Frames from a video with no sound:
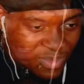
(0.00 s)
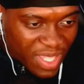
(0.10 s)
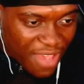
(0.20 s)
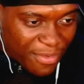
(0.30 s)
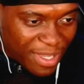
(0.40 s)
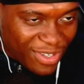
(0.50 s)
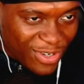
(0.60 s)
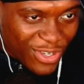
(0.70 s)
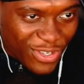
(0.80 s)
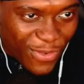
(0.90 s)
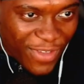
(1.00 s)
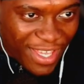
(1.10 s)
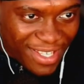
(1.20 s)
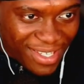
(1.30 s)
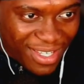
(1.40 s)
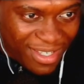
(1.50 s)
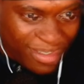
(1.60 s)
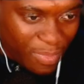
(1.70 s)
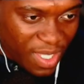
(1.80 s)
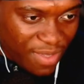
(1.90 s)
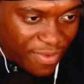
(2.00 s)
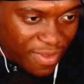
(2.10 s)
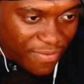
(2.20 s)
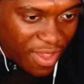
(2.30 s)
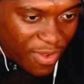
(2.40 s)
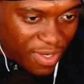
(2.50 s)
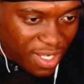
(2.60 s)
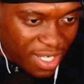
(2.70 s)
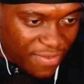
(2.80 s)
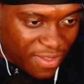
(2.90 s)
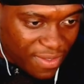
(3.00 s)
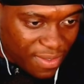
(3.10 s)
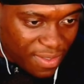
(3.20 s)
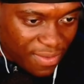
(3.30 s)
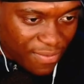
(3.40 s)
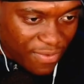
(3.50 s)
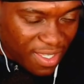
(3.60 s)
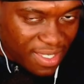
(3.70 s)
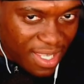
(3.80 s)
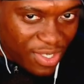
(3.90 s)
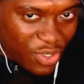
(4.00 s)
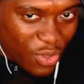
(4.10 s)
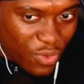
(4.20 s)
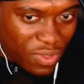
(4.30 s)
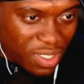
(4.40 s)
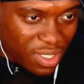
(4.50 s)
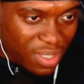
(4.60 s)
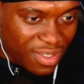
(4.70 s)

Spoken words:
You have a puzzled look on your face. Did you think that only living things had souls?